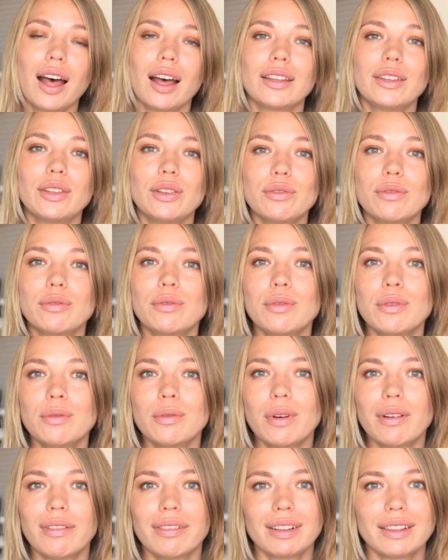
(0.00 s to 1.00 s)
you
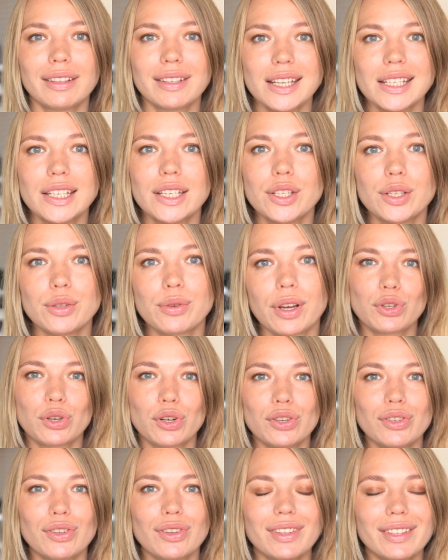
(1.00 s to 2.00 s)
will need to
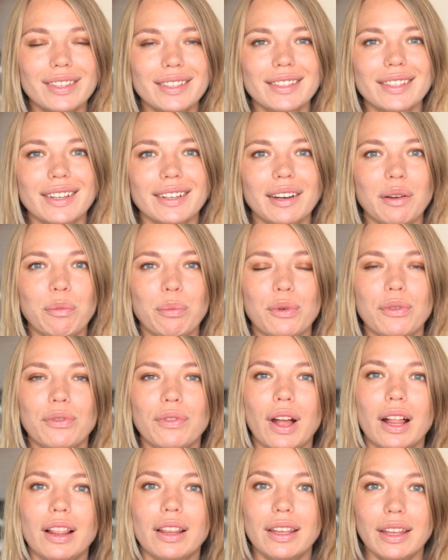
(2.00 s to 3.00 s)
turn your Instagram
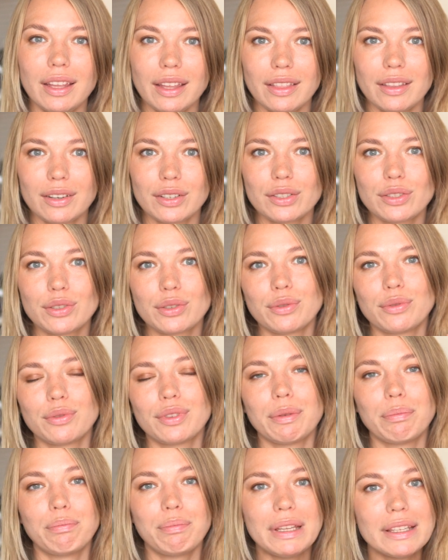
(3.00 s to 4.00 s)
profile either to
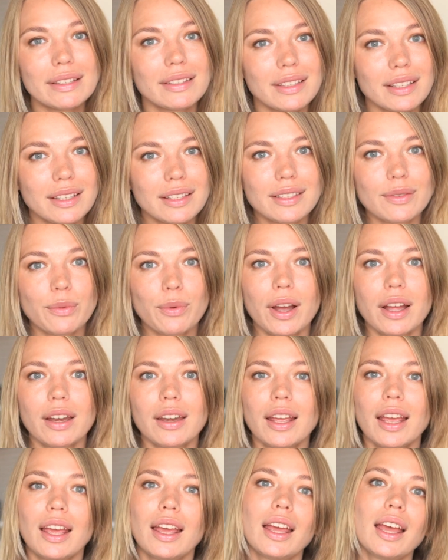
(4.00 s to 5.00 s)
the business
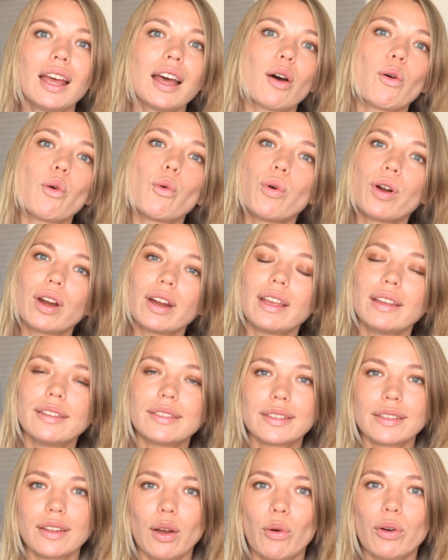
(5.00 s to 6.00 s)
one or
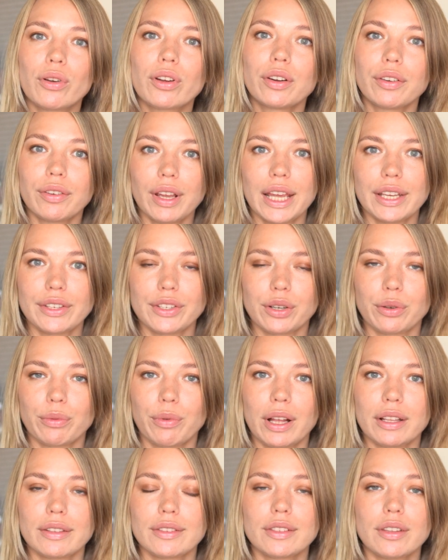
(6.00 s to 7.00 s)
creator
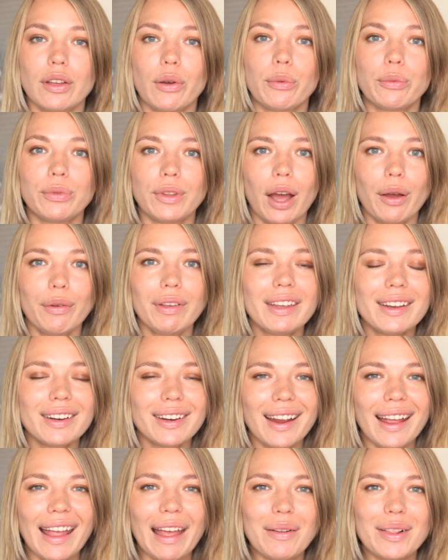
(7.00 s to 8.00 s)
one. So now
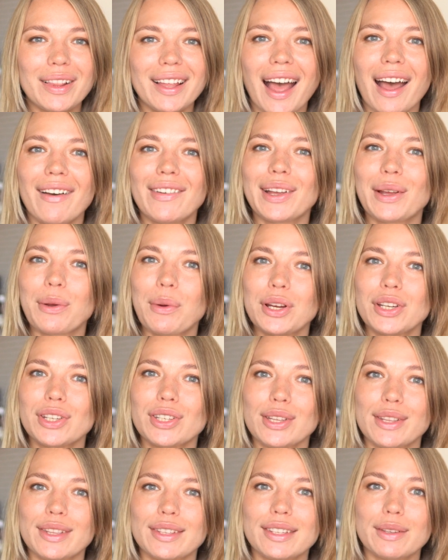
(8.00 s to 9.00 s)
here I will have a
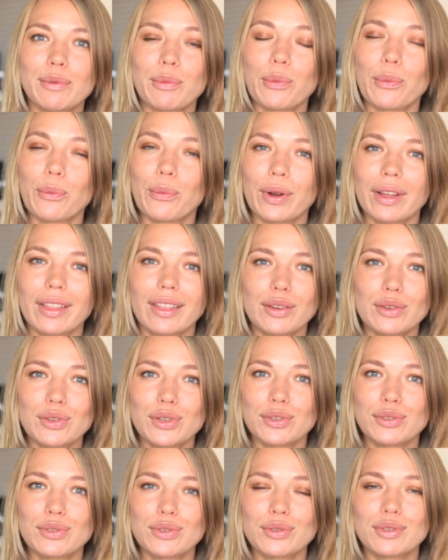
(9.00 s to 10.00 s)
questions whether you
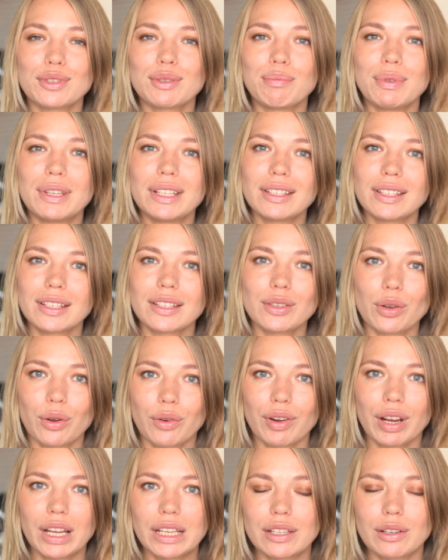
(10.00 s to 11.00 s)
should choose business or
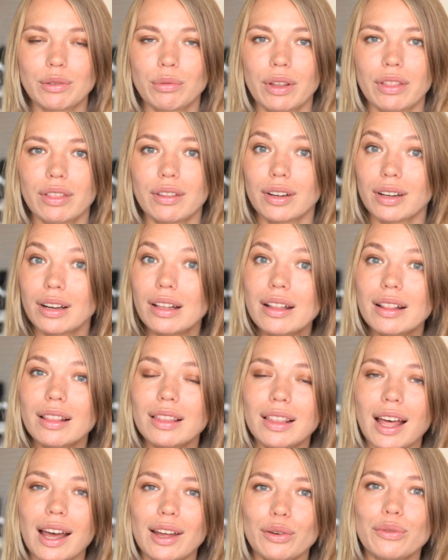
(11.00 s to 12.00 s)
creator one. There are
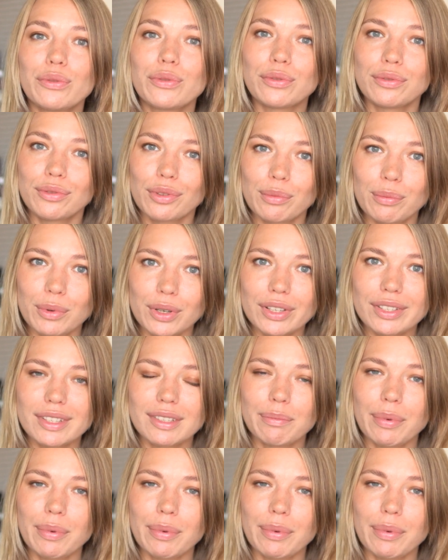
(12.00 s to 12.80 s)
a lot of rumors